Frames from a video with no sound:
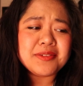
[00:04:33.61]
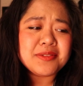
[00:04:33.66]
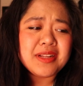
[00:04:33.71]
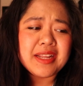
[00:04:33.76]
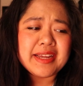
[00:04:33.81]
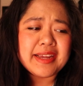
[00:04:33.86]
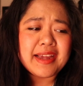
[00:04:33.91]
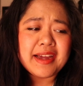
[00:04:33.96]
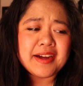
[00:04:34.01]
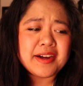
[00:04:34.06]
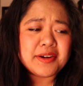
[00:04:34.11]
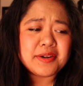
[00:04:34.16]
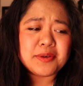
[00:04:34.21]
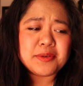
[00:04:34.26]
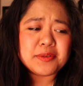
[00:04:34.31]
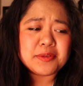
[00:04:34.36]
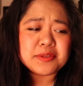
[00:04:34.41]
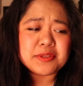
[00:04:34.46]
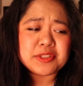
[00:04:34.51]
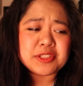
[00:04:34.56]
don't like
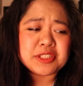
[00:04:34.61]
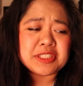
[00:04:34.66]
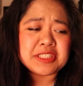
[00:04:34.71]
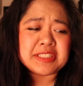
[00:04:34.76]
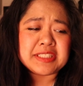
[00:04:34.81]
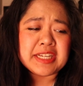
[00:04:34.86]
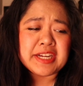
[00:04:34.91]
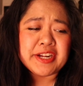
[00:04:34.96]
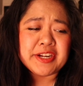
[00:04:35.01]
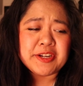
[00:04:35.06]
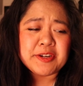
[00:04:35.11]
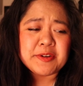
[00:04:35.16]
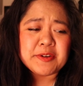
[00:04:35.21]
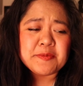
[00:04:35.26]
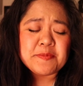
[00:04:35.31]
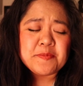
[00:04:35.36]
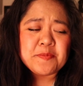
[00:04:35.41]
how she said